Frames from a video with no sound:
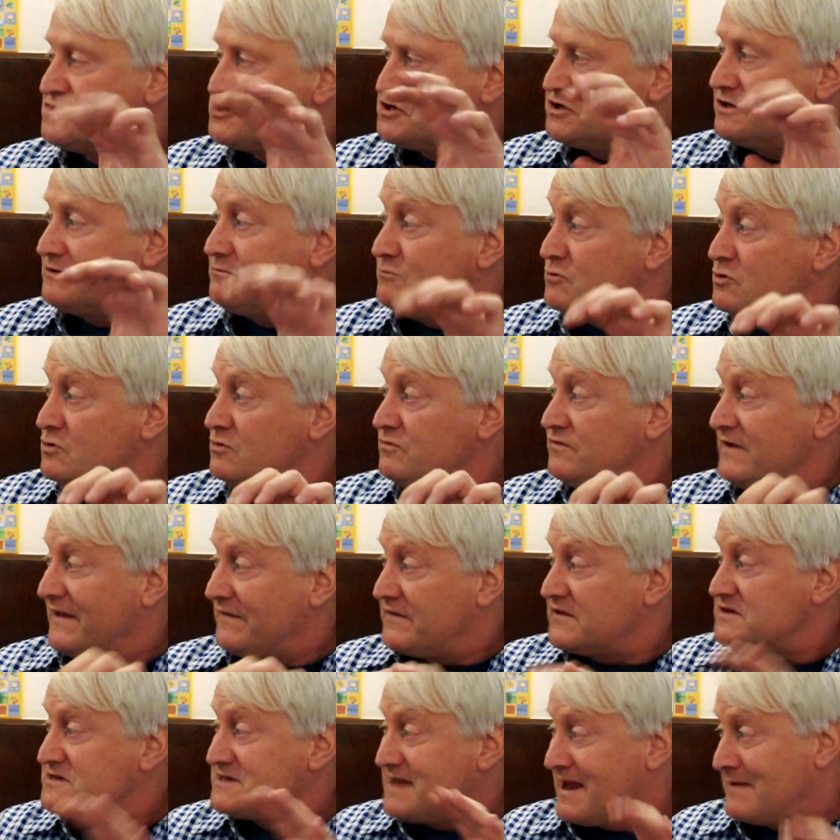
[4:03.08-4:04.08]
should move at
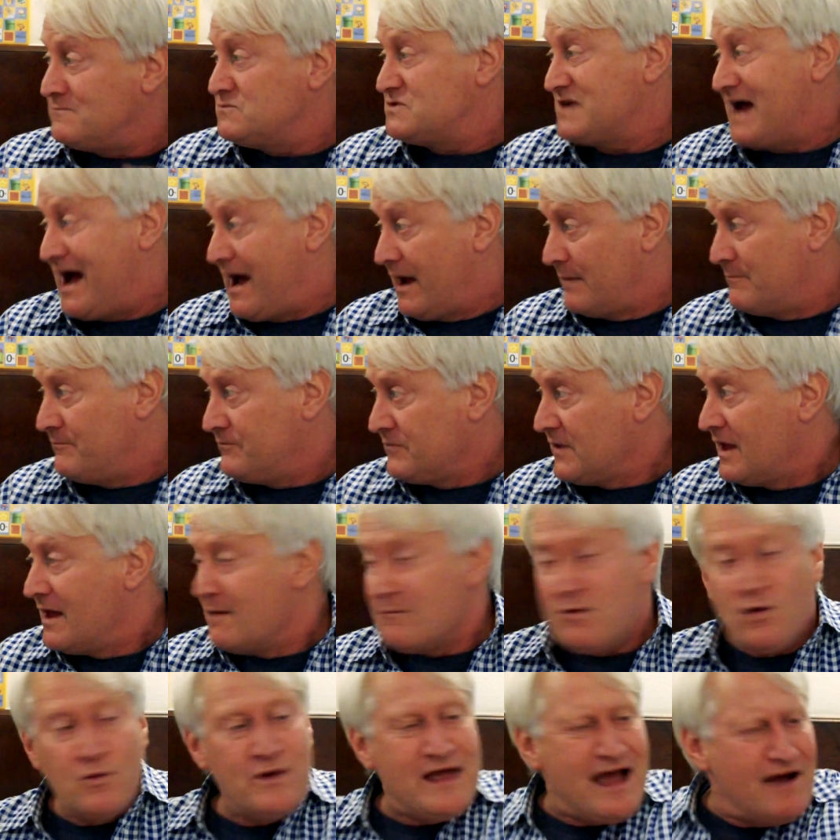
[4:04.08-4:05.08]
the same time.
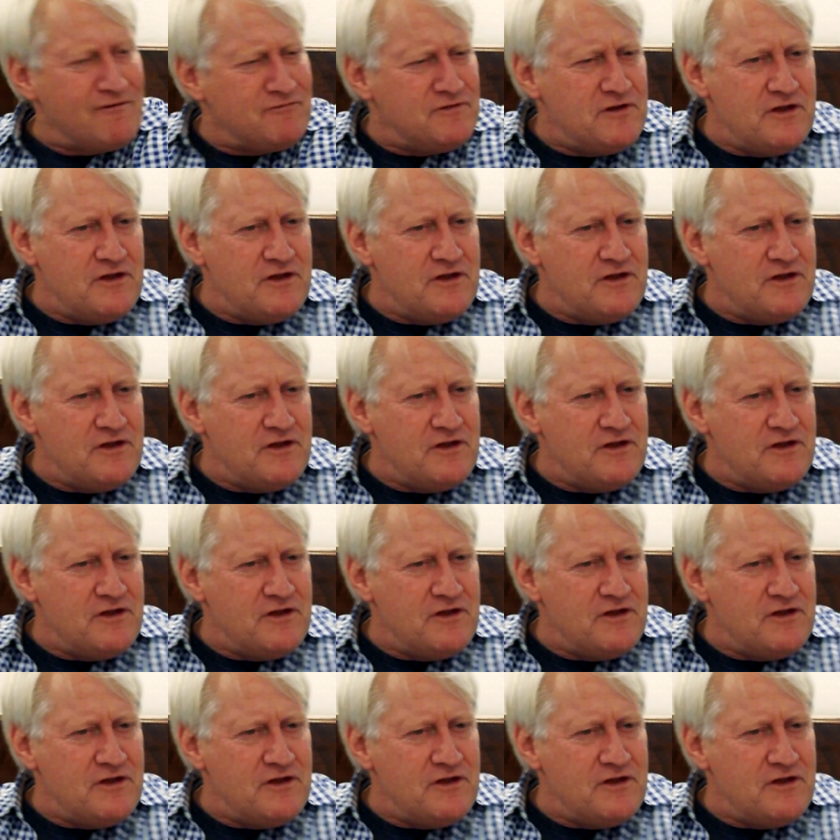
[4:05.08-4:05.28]
But we have